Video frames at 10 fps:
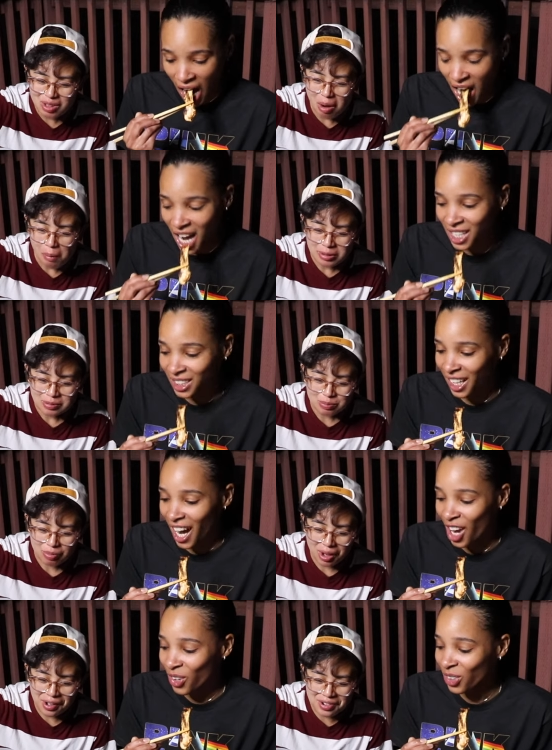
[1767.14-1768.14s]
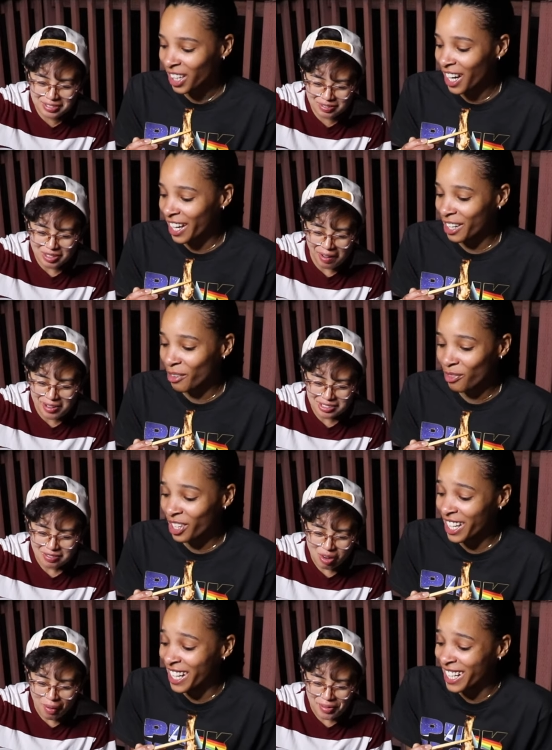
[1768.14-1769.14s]
Speaker 1: I was like, I don't think I can
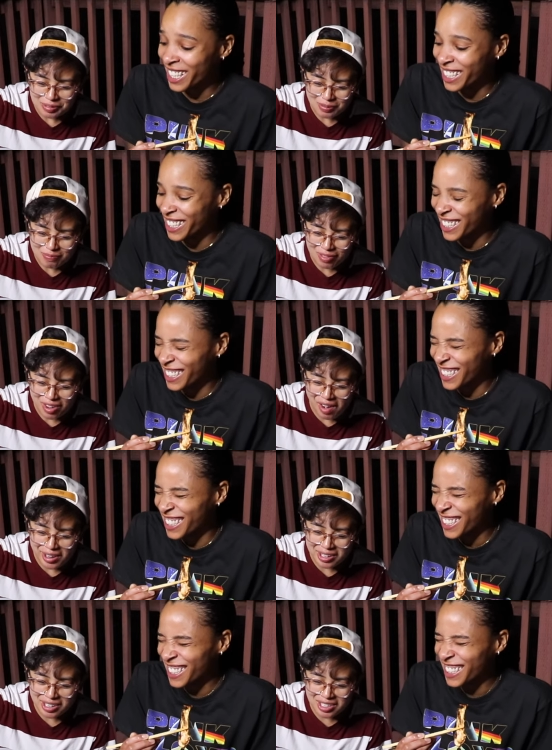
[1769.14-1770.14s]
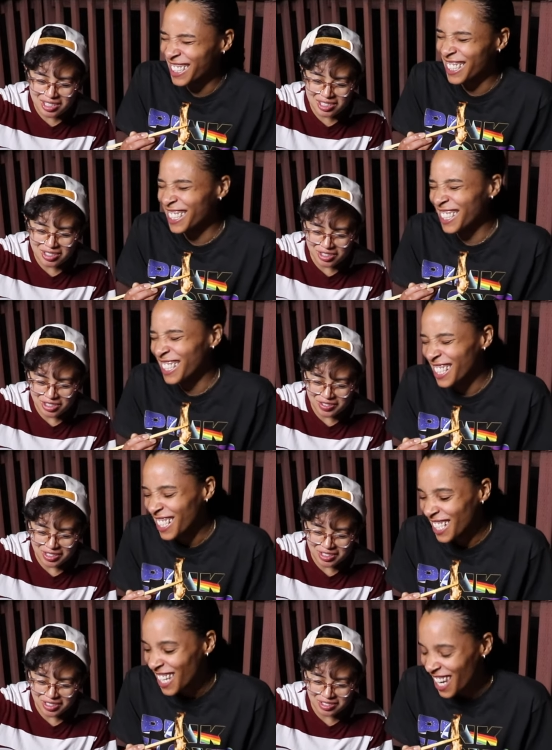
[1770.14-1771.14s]
fit it. You're like, can I see your
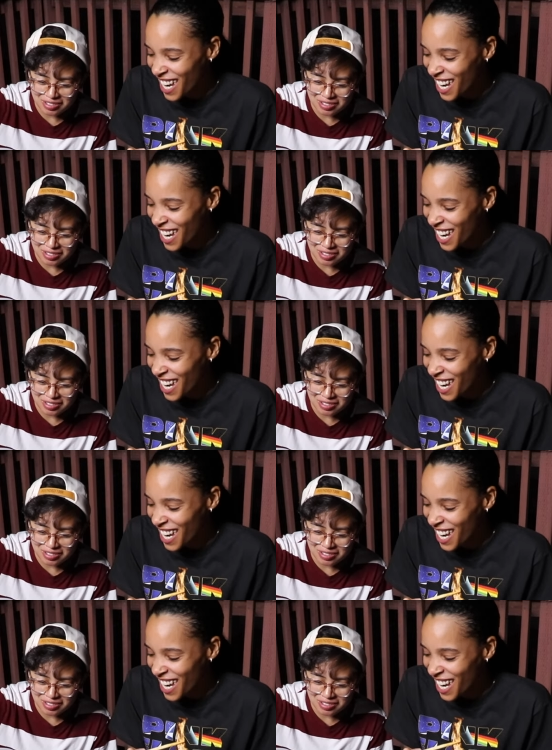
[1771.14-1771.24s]
certification?